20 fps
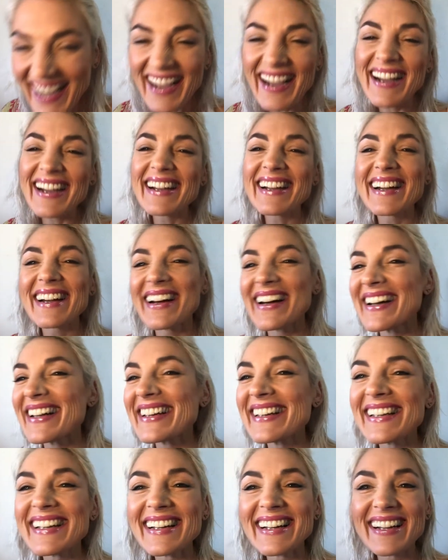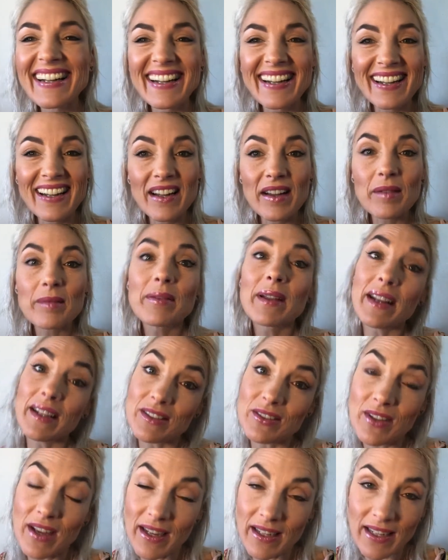Oh God. But I
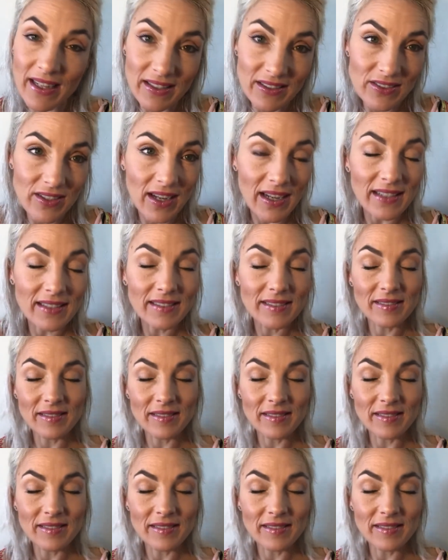tried.